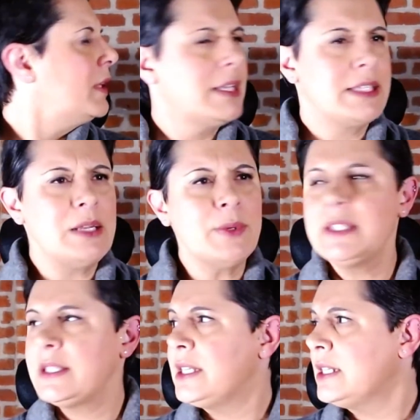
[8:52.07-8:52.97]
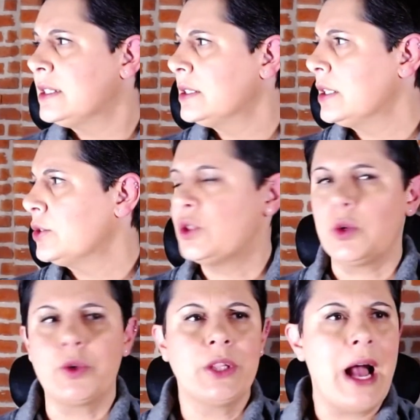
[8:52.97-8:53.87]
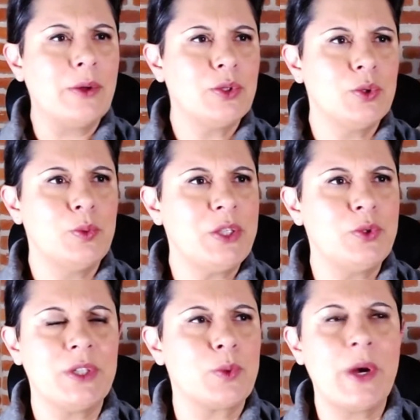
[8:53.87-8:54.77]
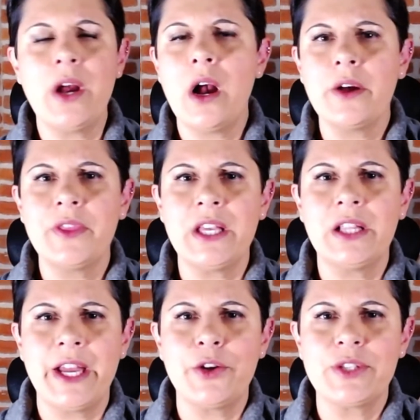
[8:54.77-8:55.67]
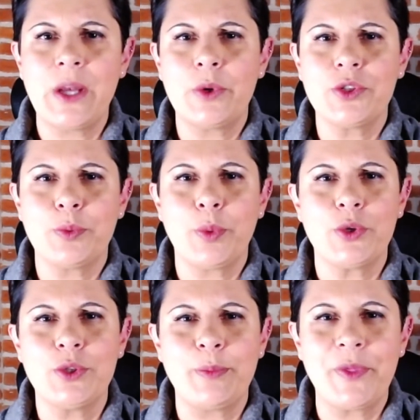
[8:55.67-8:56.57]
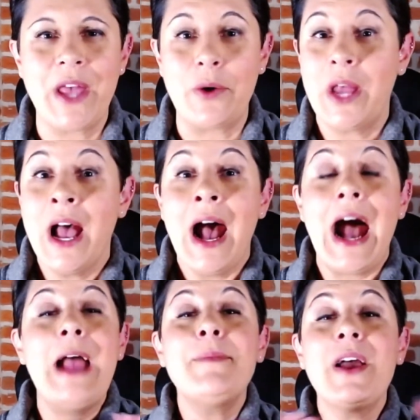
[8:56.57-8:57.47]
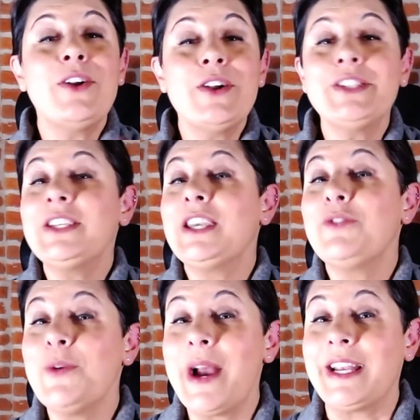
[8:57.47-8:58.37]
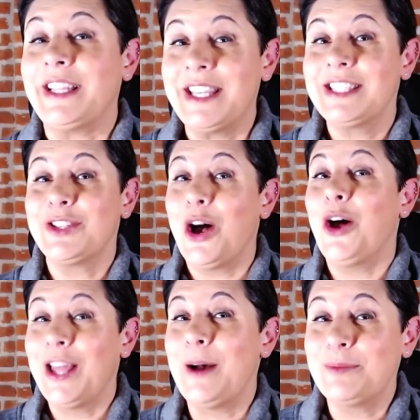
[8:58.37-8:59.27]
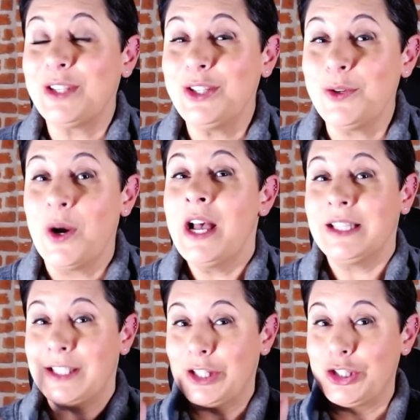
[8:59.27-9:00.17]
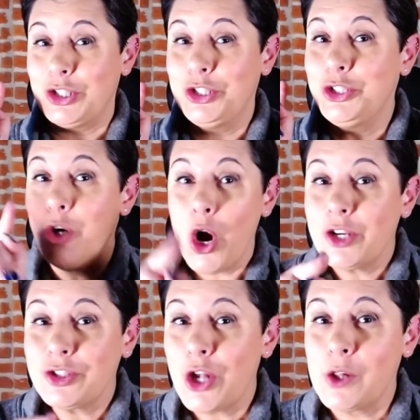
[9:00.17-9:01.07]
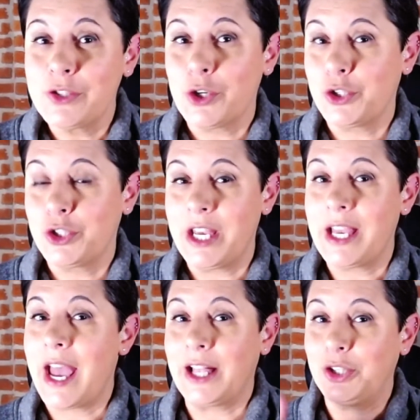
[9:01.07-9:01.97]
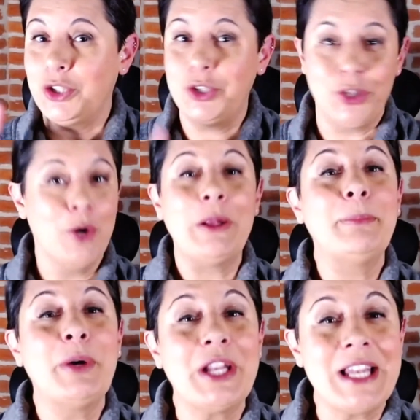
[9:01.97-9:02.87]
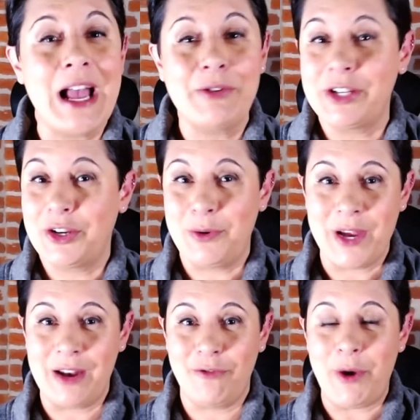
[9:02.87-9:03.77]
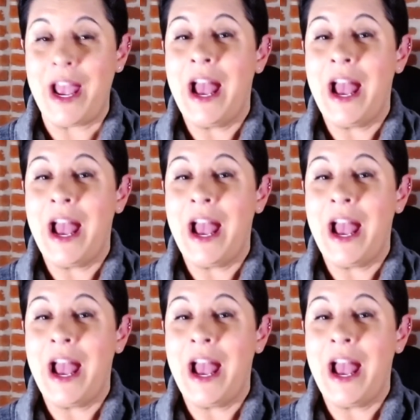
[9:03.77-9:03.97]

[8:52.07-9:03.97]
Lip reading: Has anyone seen the tutorial? How do we do this? Where are the layers that we're supposed to put down? I'm not going to give you any. This is all up to you. This is your soul searching and you will put it down in a creative way.